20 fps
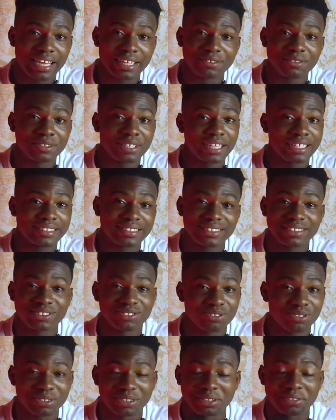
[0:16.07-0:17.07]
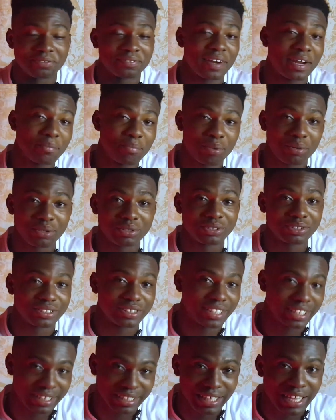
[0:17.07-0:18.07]
know that this is not the right point to
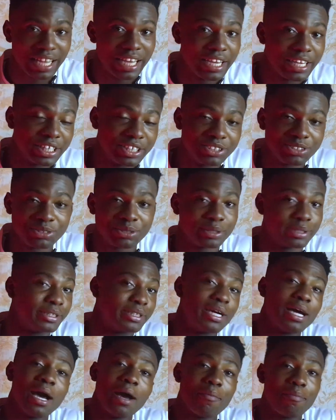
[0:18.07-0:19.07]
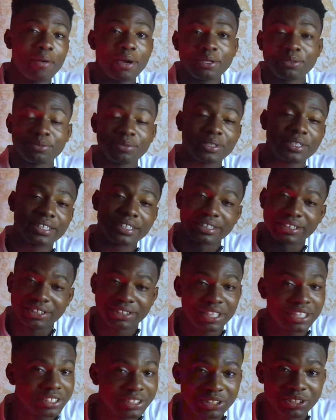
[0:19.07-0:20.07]
take a trade. By the way, a
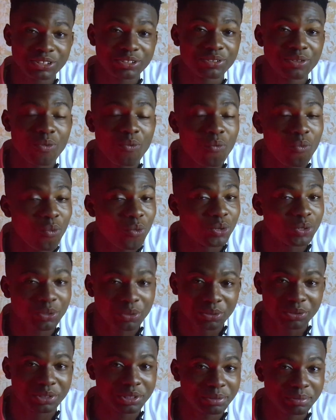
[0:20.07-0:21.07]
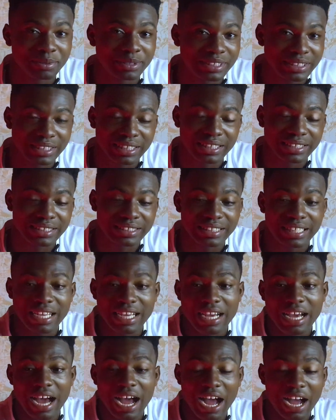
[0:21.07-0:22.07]
strategy is not 100%
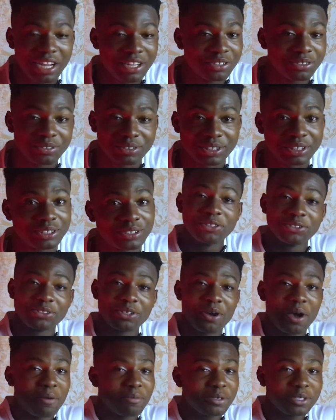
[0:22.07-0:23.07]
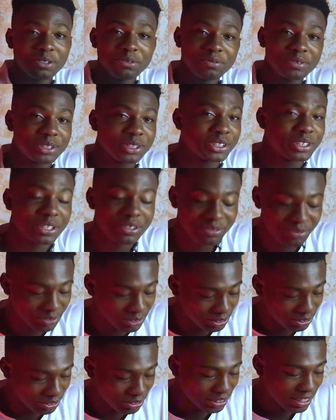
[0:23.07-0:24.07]
accurate, so I'm going to be sharing
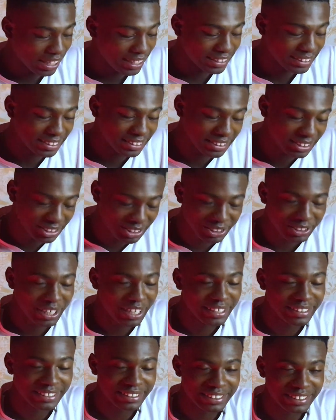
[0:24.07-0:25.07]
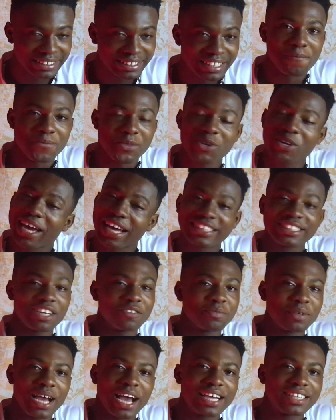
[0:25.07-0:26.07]
with you guys this strategy. You guys have
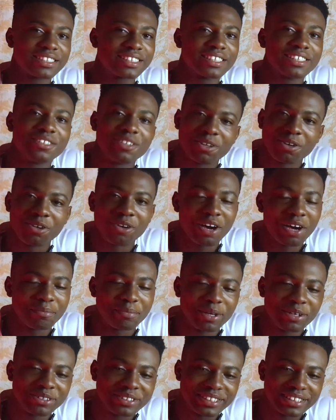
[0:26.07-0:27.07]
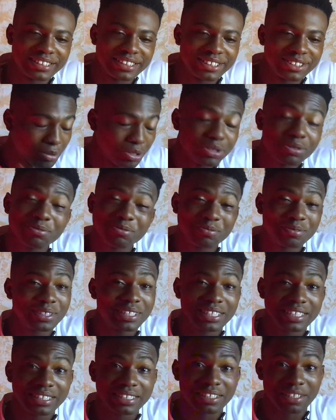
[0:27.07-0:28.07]
been asking a lot about it. I'm going to be
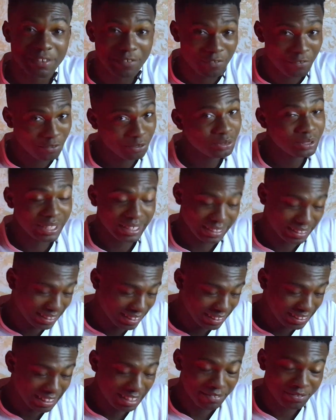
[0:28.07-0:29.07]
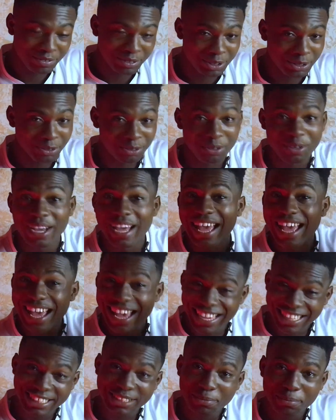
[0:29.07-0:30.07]
making a full dedicated video
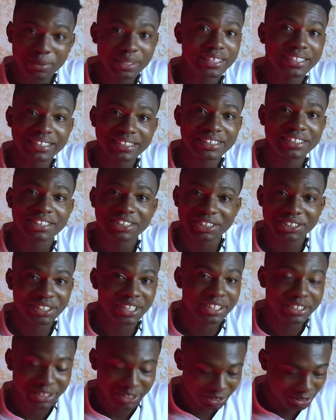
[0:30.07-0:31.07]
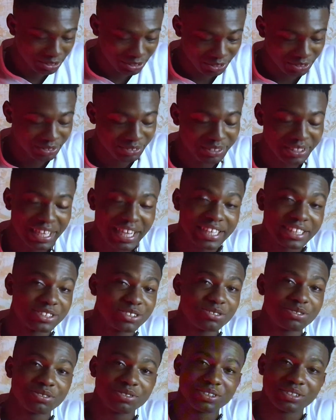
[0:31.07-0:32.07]
explaining this strategy to you guys,
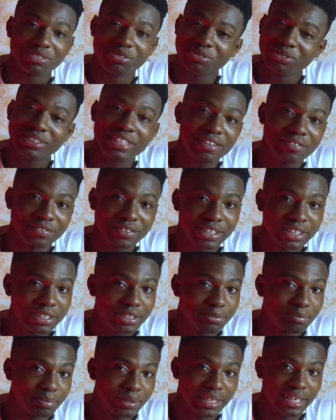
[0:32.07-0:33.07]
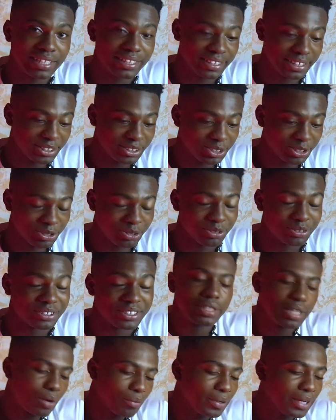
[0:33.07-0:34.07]
so do definitely pay attention.
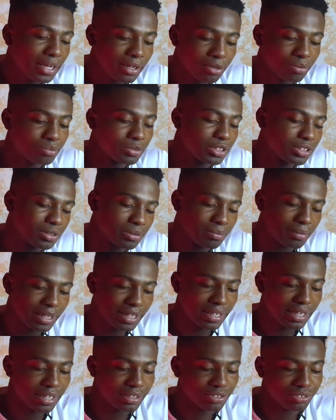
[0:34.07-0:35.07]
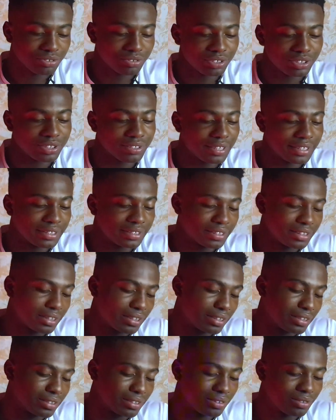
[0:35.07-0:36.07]
Now, when I come into the market, as you can see right
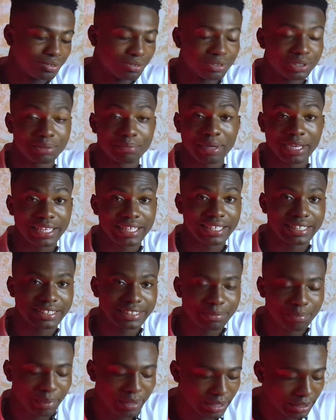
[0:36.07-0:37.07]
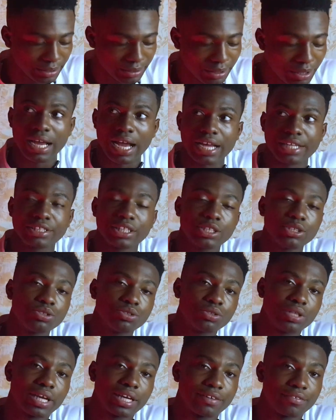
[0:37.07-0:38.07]
here, the market is plain. I try
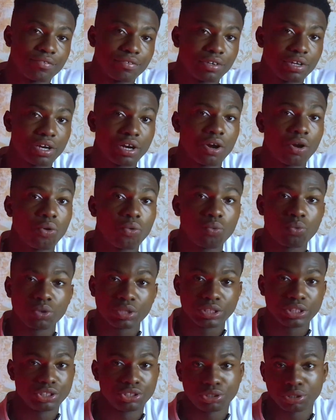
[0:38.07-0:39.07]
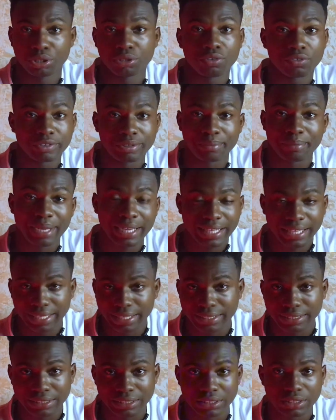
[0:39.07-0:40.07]
to figure out what the trend of the market
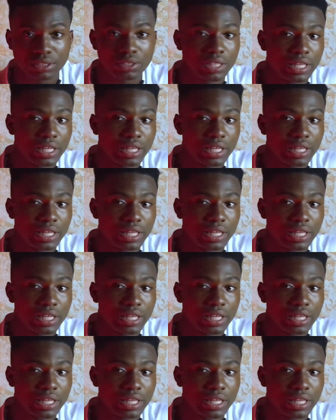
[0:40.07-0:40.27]
is.